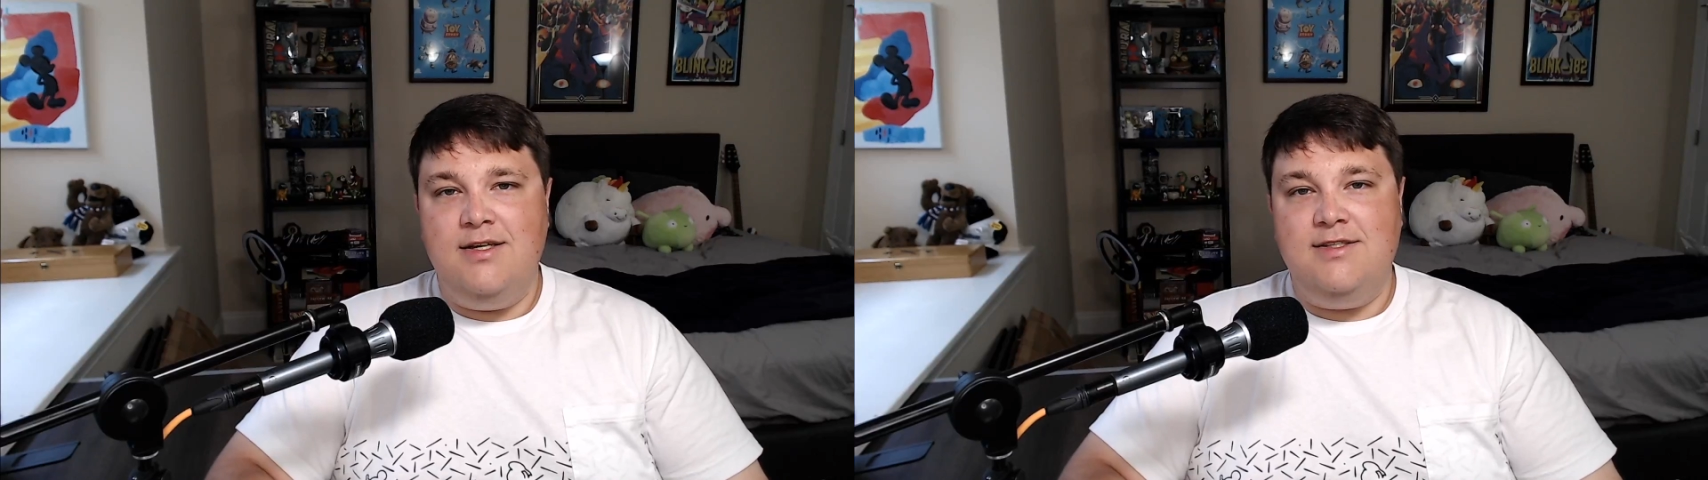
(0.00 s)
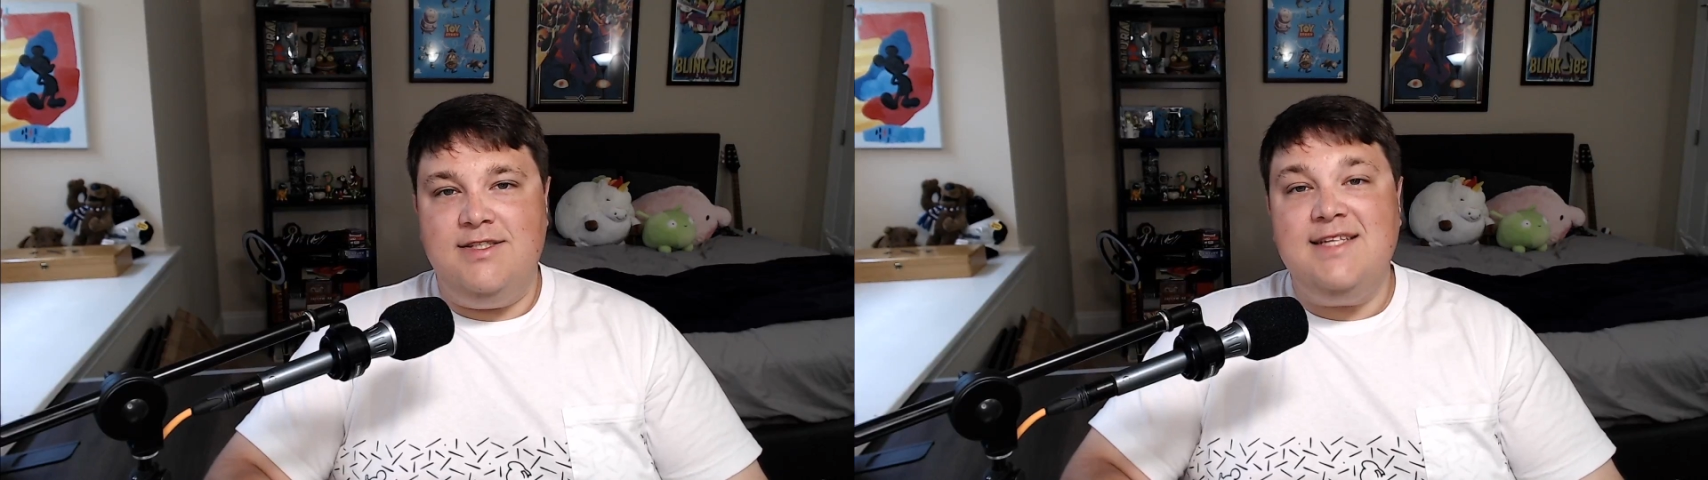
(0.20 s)

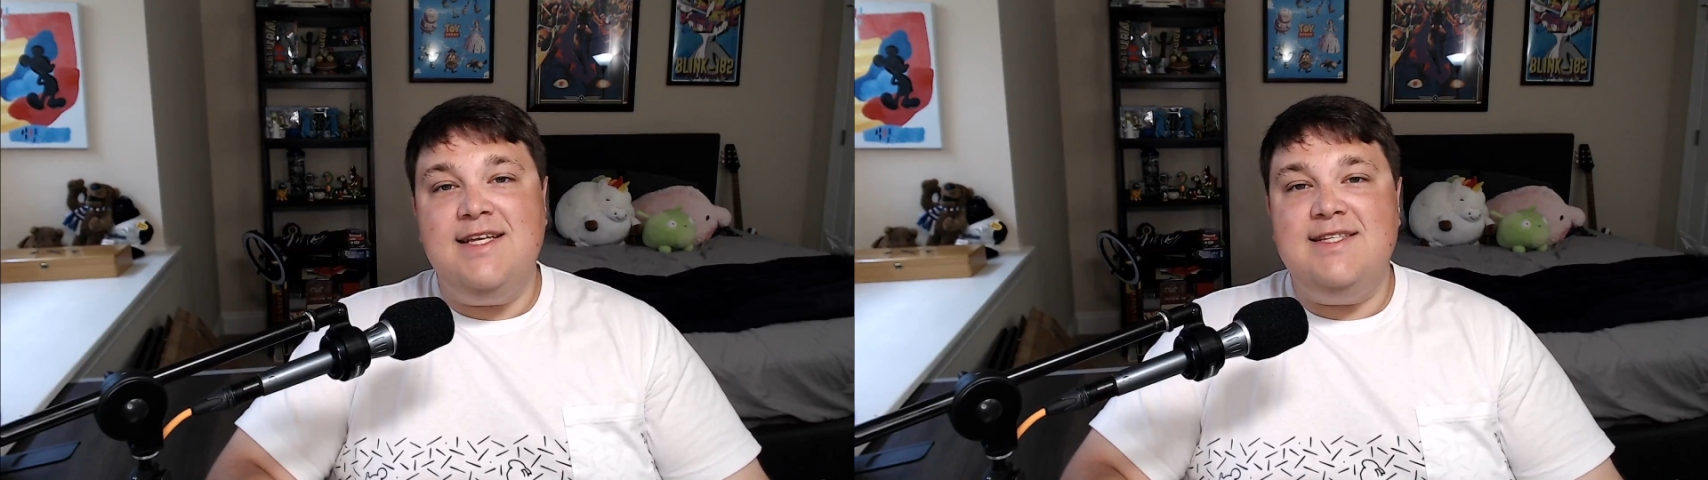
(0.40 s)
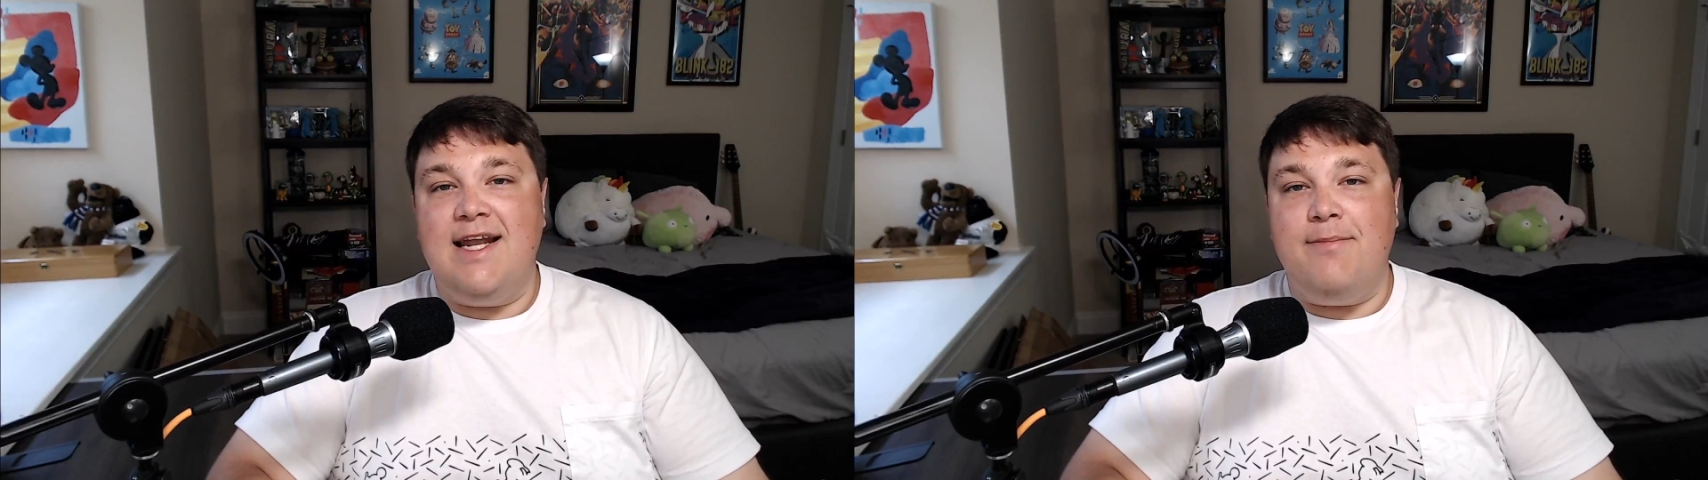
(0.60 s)

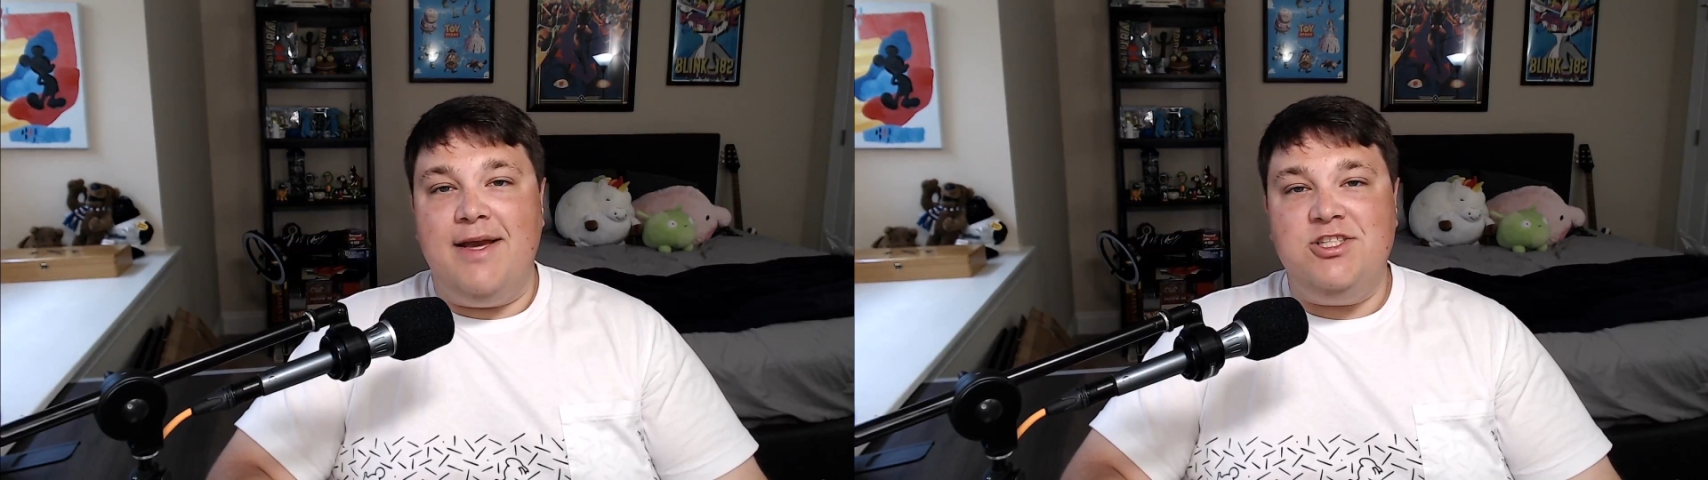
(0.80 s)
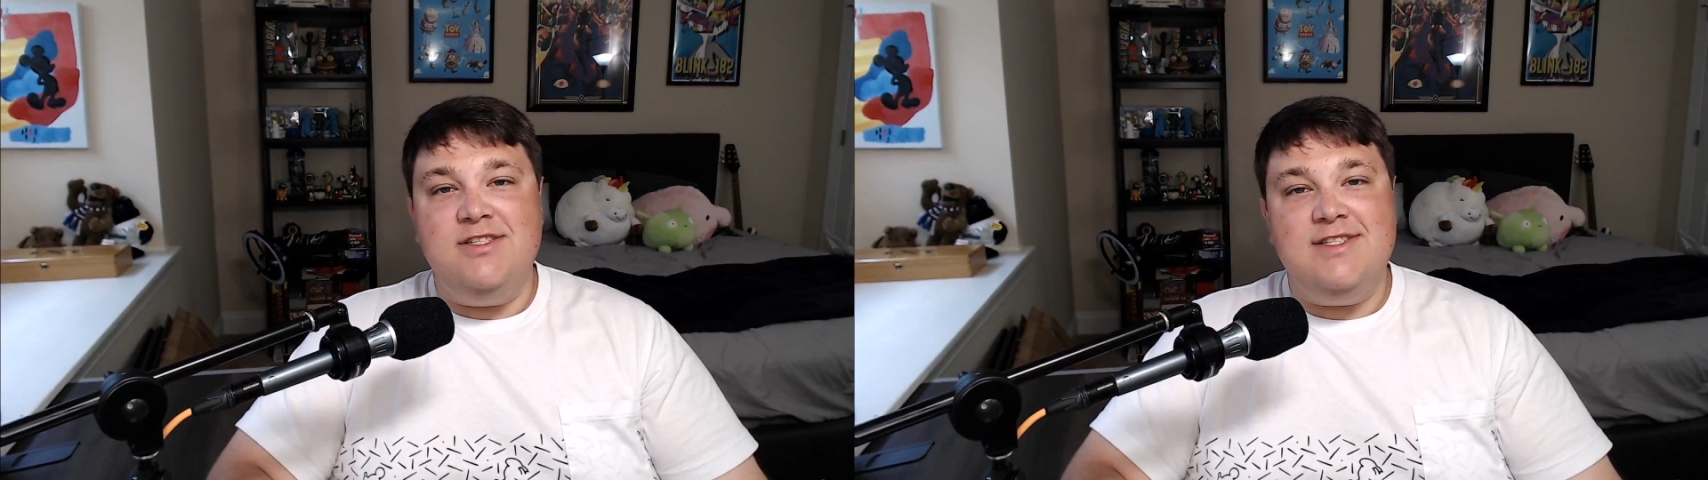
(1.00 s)
CSS
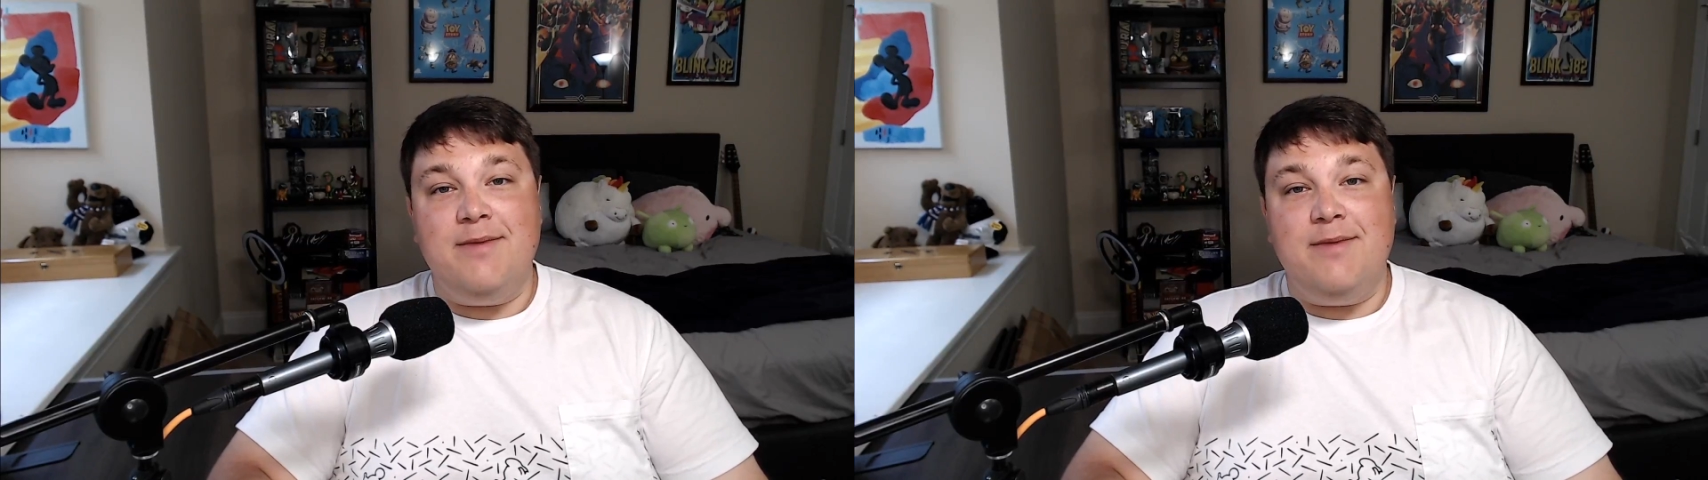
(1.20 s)
animations